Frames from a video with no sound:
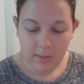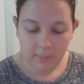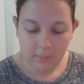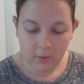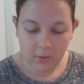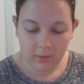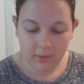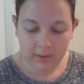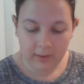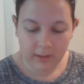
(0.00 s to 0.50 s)

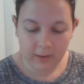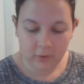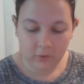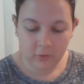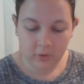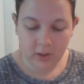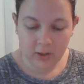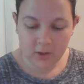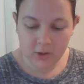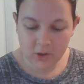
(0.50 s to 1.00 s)
pulling a
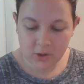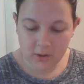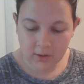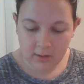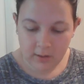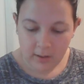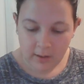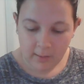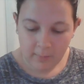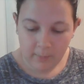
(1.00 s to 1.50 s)
crushed
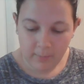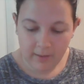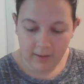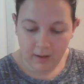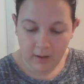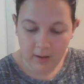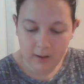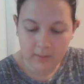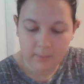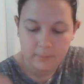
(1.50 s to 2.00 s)
but
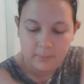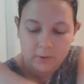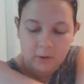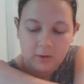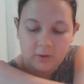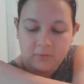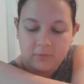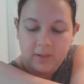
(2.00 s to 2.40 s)
unburned